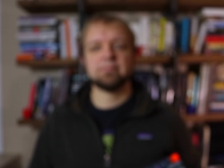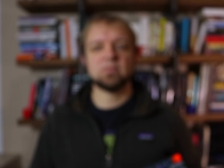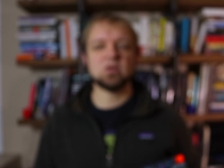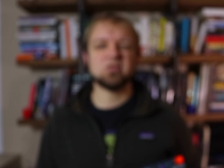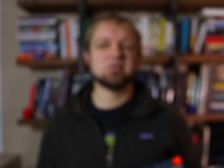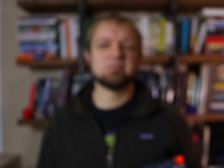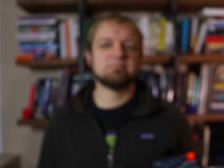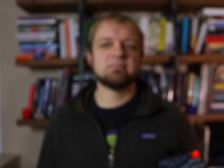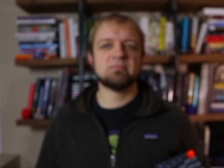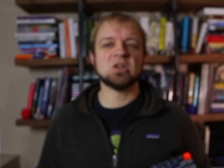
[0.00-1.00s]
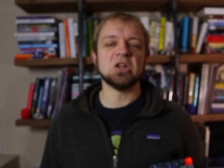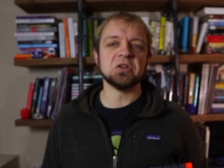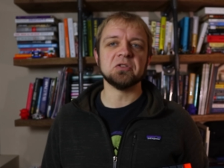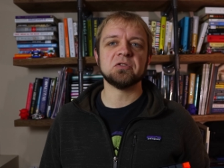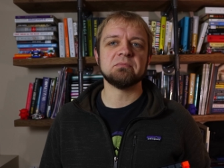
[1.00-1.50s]
There's
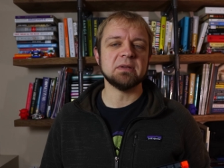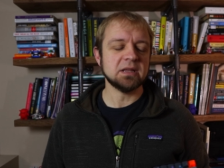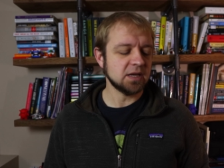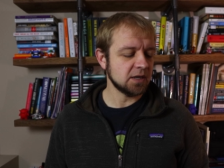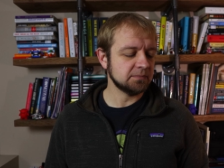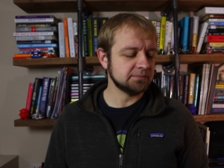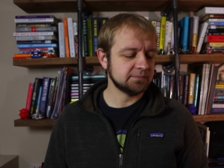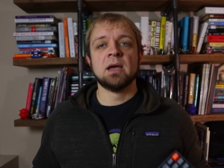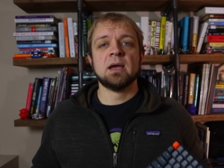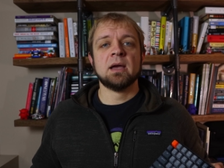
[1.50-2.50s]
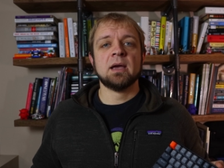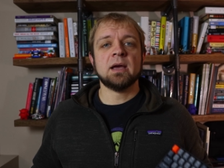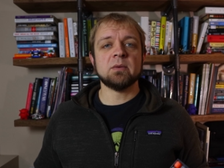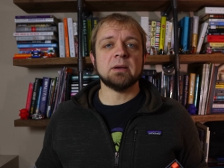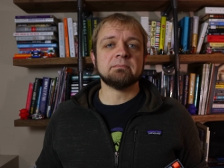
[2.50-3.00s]
colors in there.
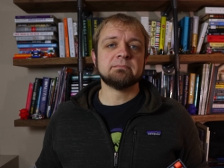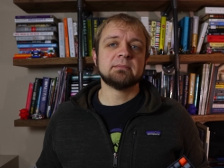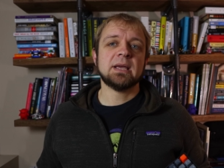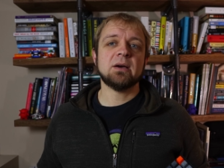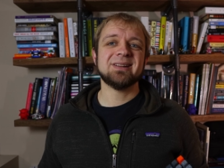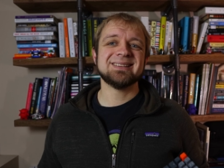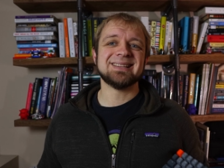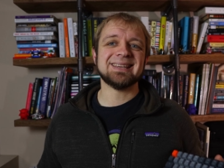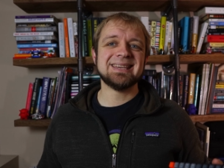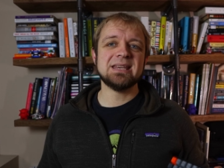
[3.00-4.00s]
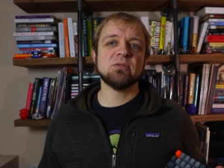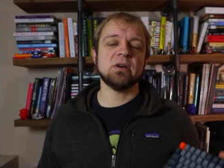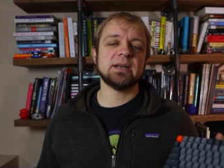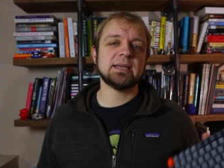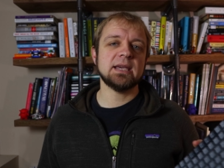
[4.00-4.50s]
Anyway. How does the
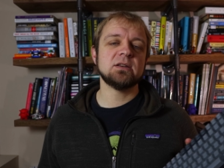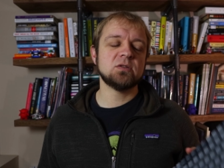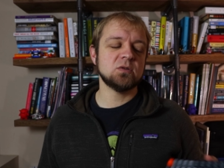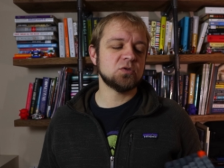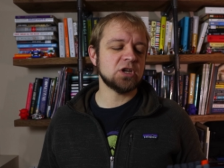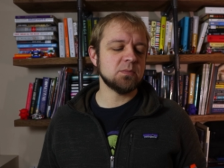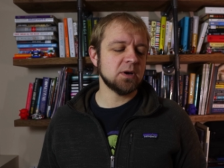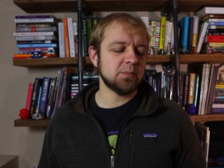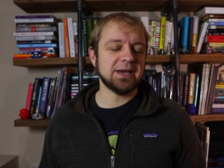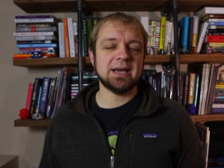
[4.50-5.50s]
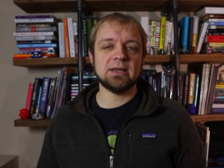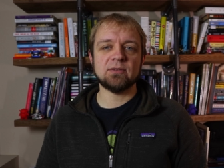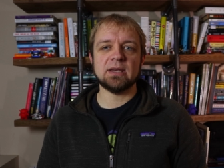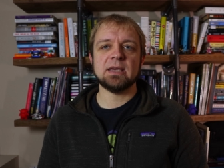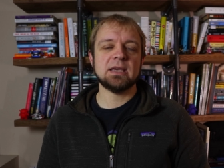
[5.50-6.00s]
Keychron K two shape up as
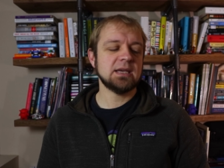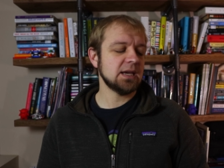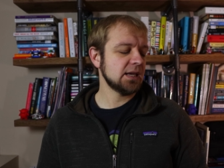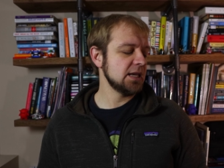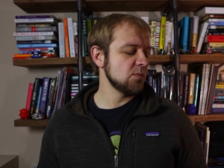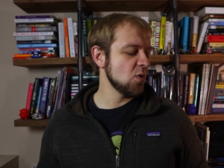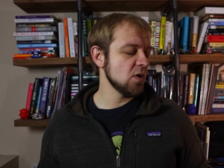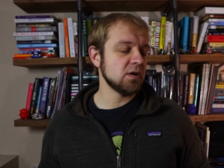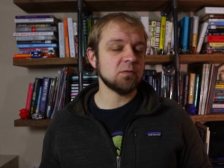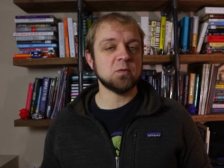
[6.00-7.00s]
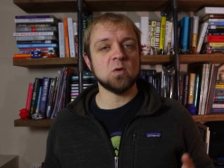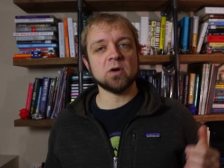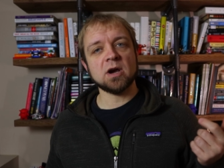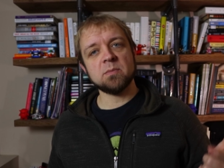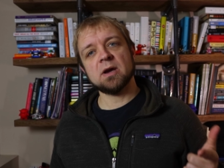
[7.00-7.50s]
a keyboard for
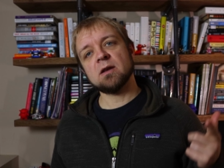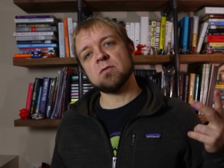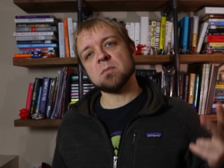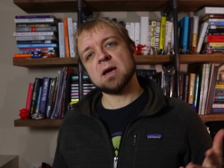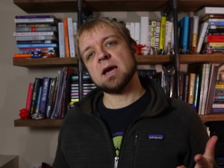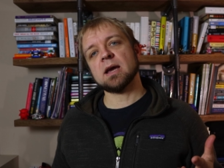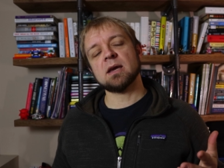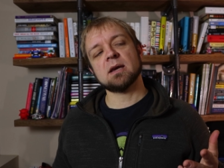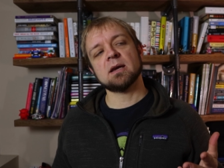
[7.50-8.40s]
your iPad, for Mac,